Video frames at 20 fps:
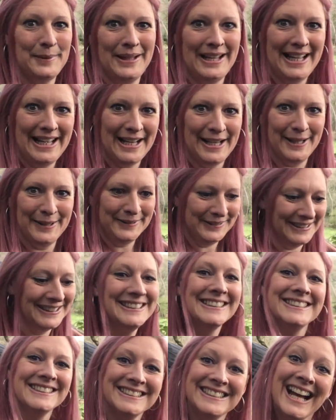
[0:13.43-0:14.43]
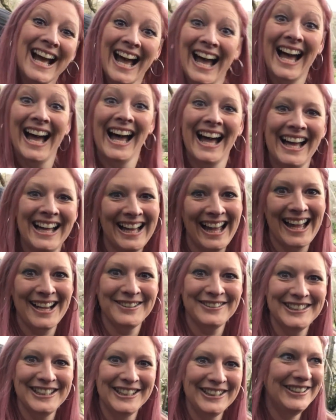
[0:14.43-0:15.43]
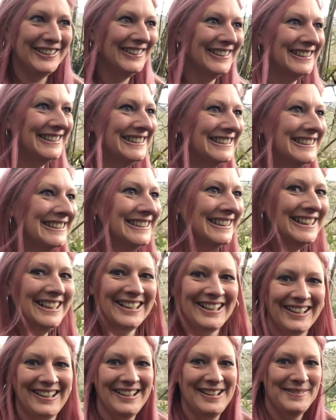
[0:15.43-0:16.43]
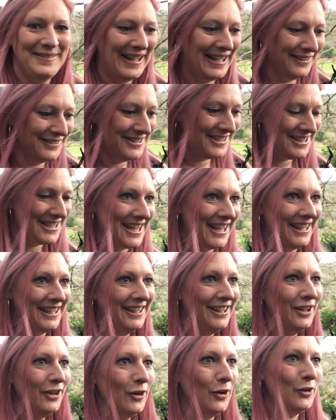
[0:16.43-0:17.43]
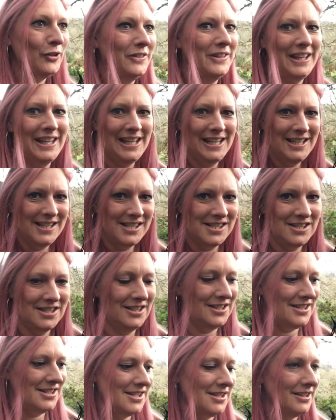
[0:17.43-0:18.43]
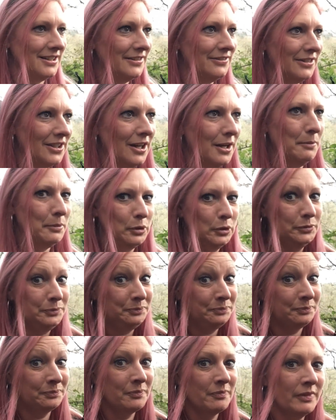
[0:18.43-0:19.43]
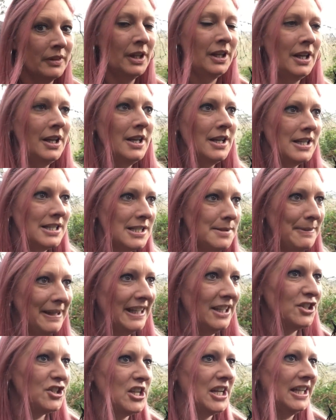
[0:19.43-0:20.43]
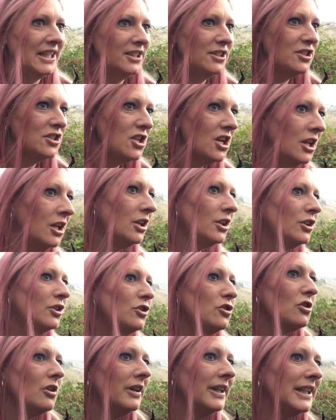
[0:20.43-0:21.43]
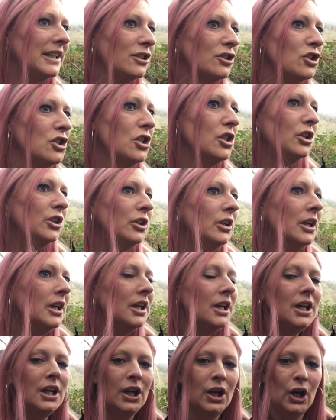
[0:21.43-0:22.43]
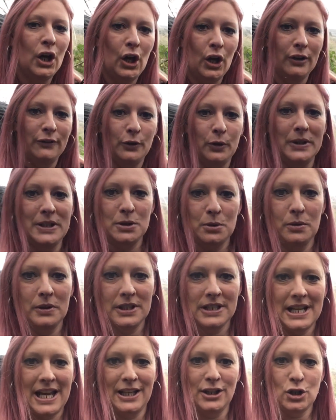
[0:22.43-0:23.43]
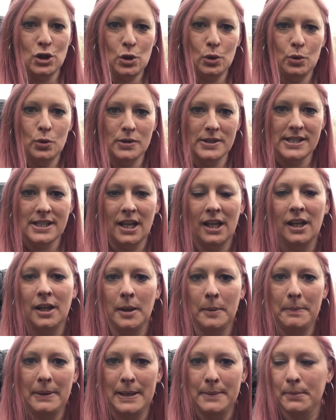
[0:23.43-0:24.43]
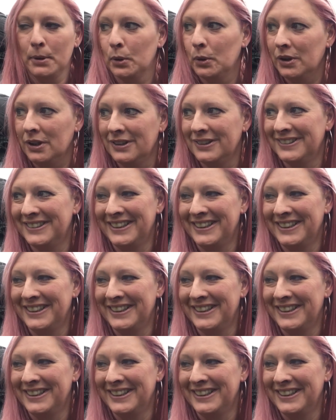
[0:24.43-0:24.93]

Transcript: hello. How are you? I am out today on the eastern side of Dartmoor to make a change, trying to avoid all the 10 tours people